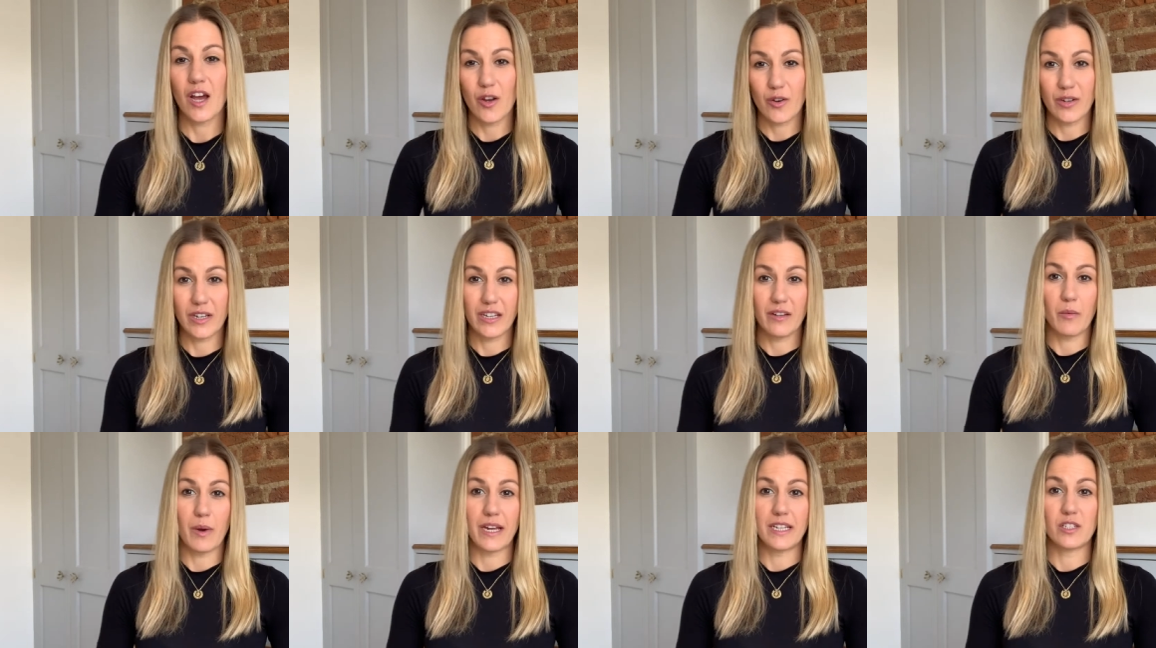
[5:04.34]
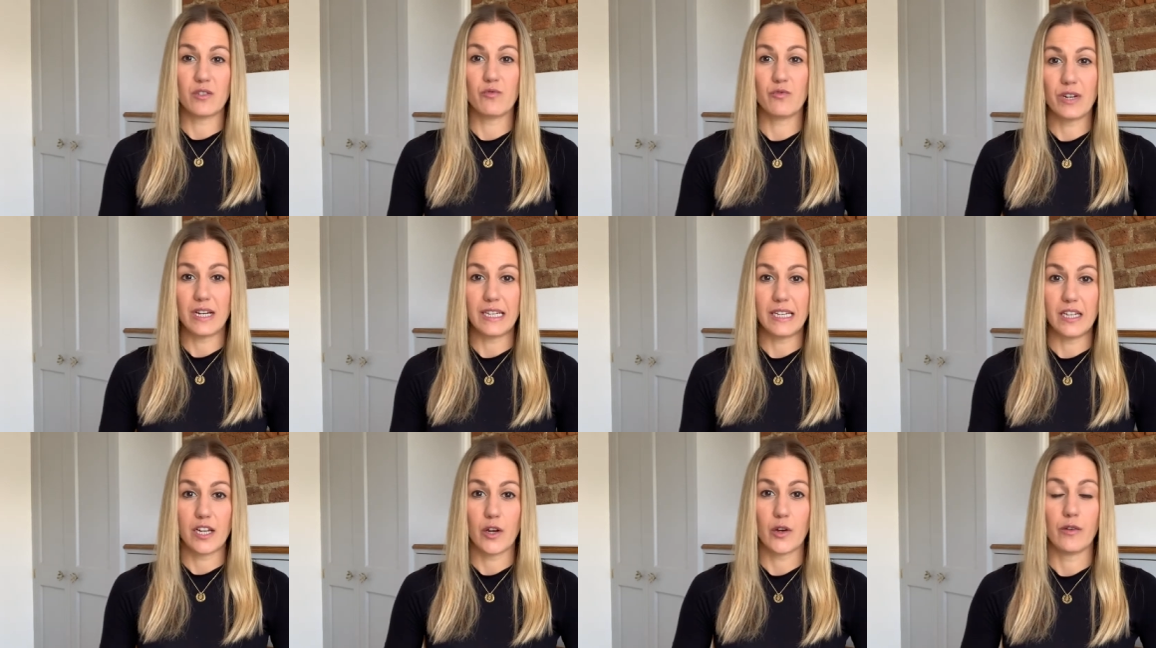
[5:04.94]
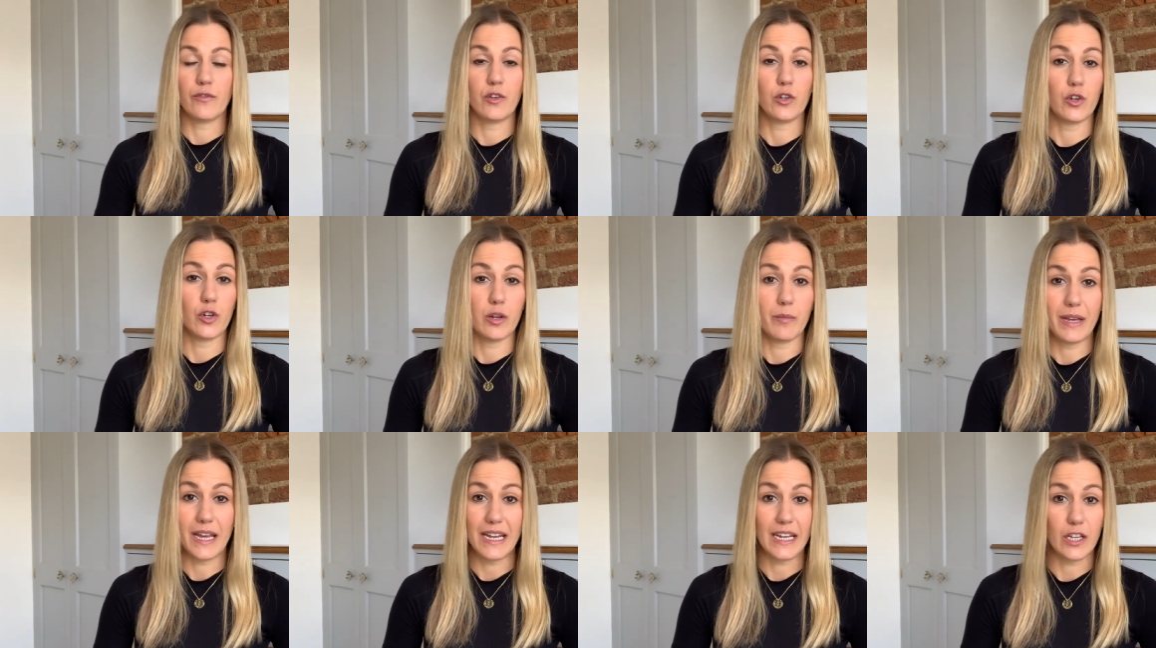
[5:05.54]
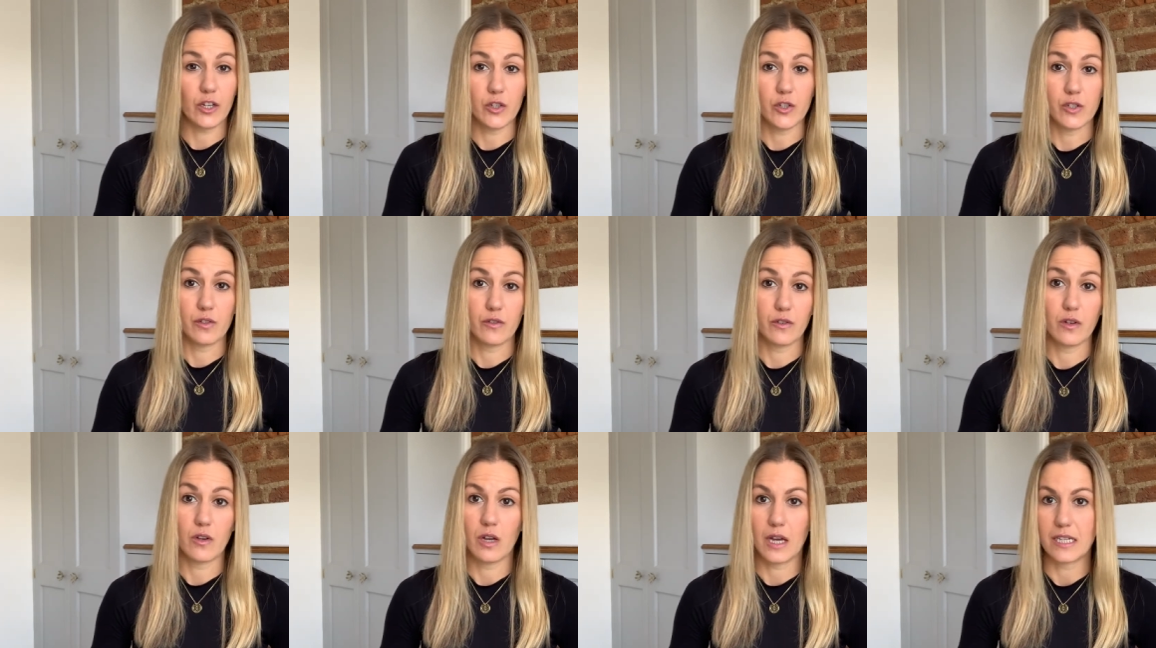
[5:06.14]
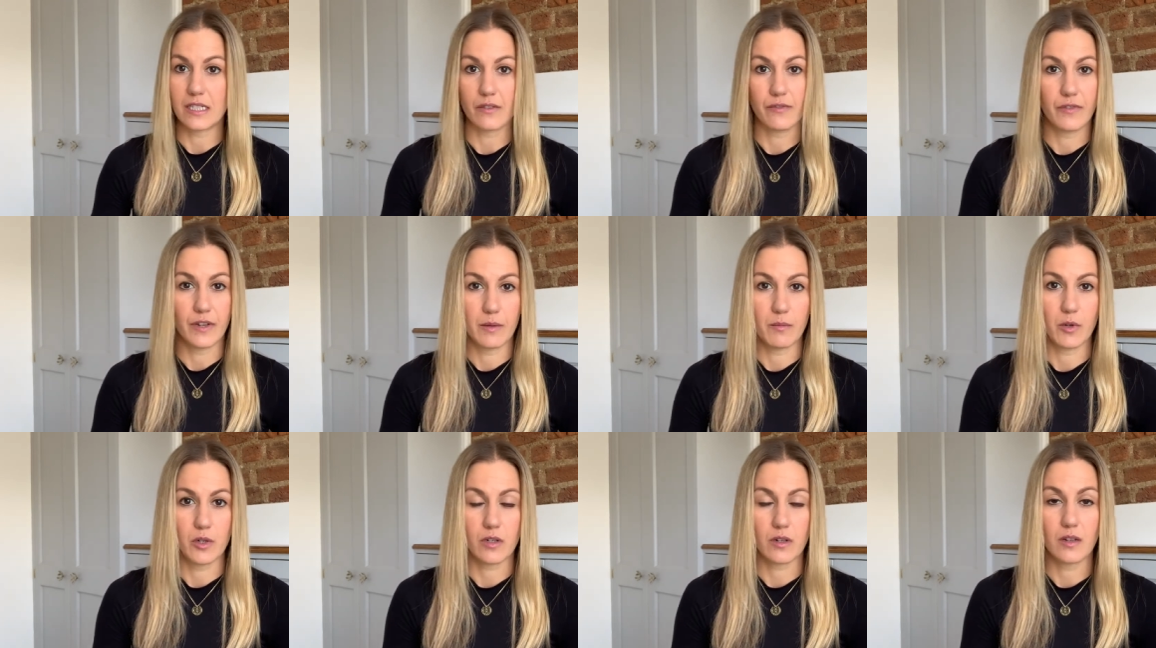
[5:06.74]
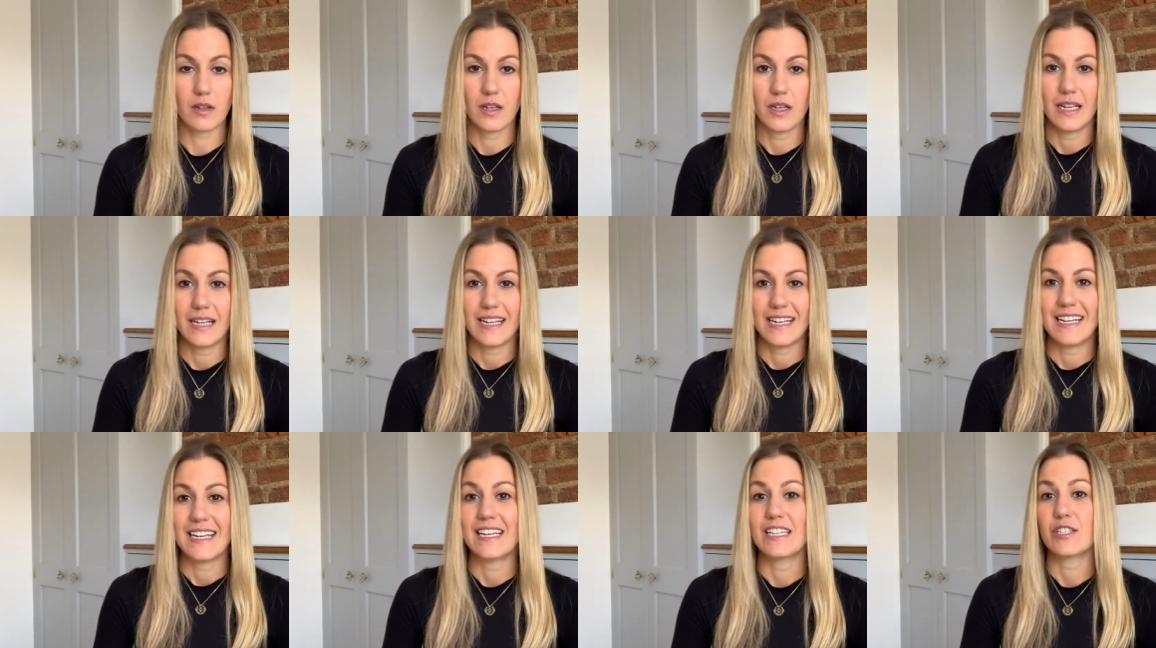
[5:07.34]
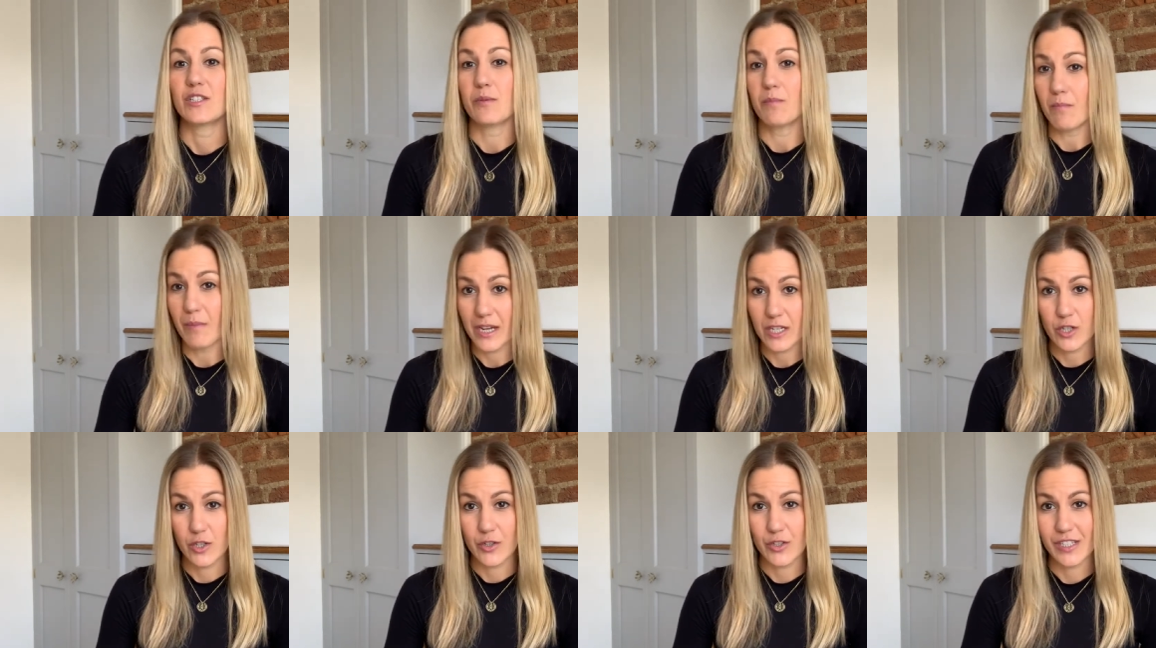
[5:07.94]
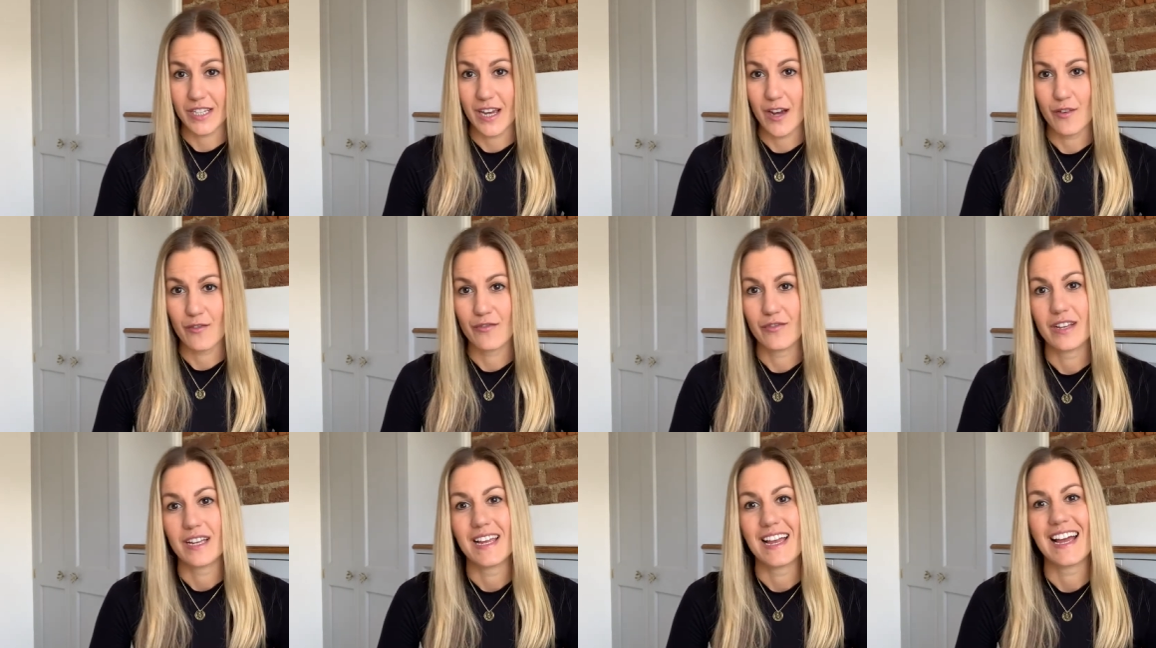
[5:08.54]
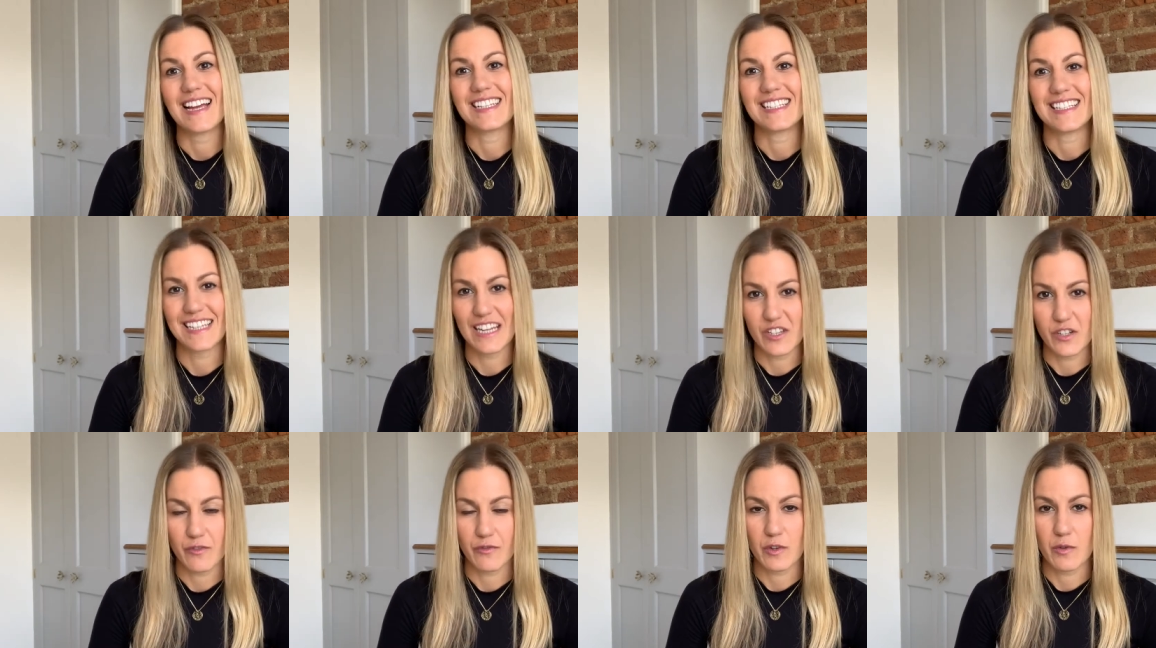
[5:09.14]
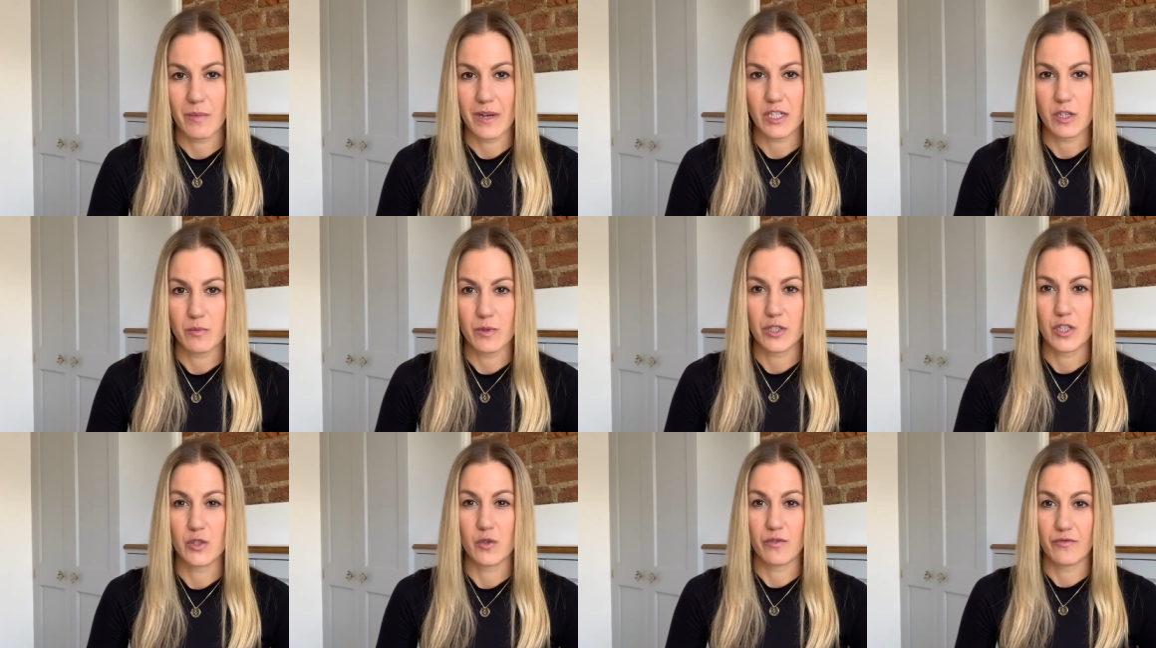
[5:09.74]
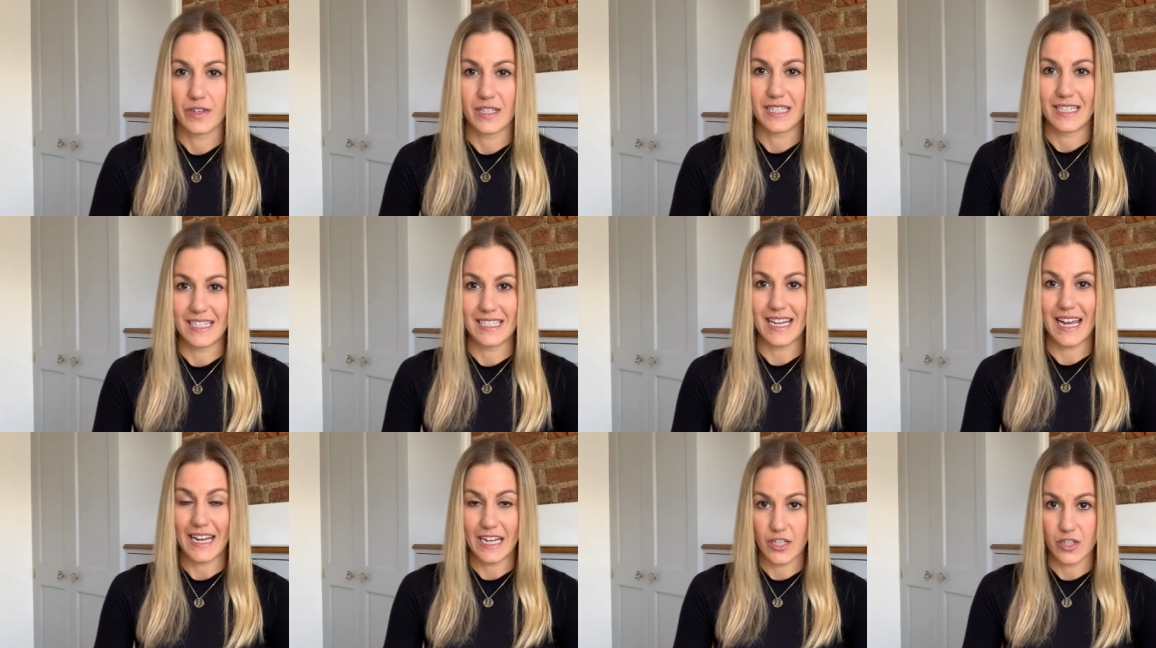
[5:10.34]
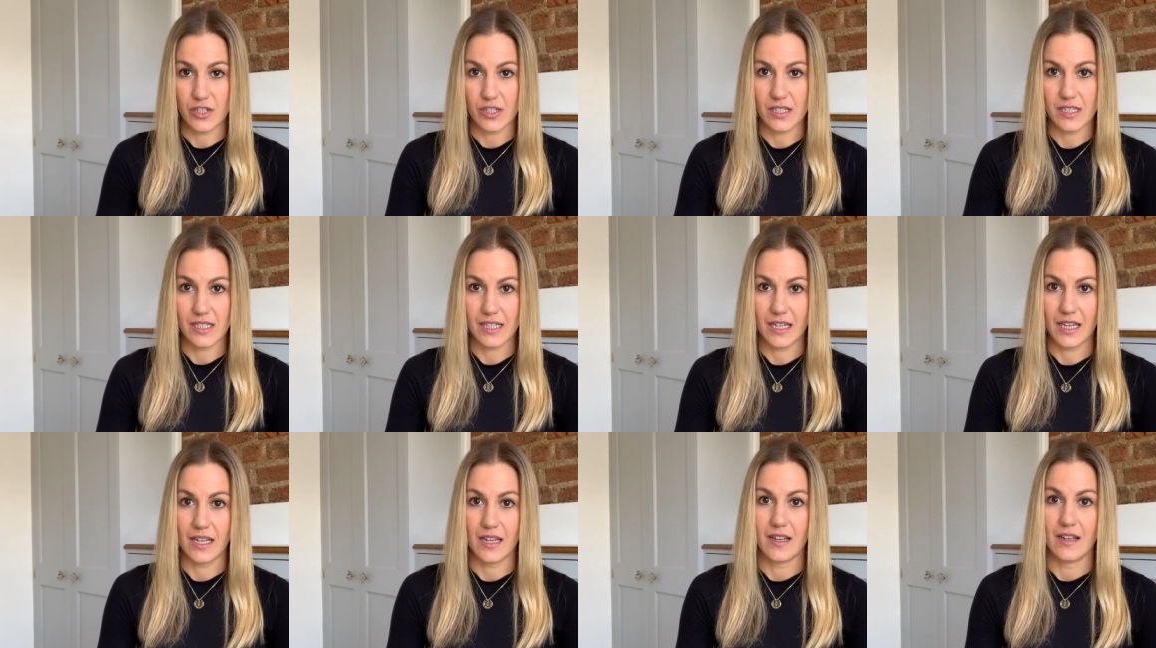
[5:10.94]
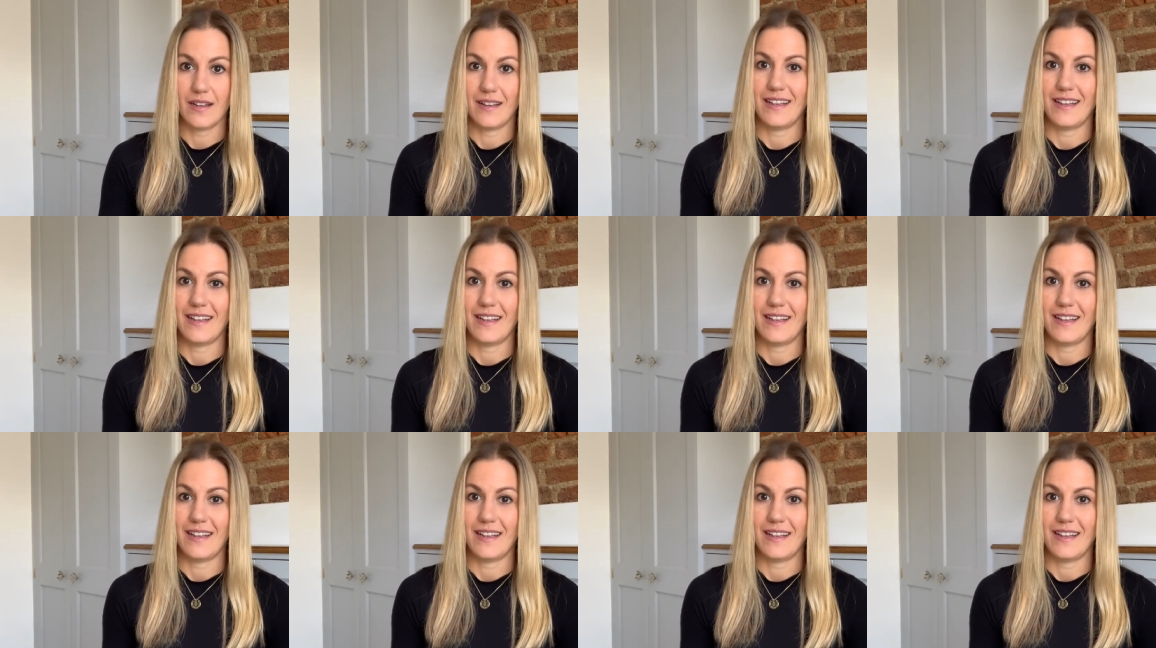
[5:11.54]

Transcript: only way to really know if you're going to be any good as a fit model is to measure yourself and send off your measurements to a fittings agency.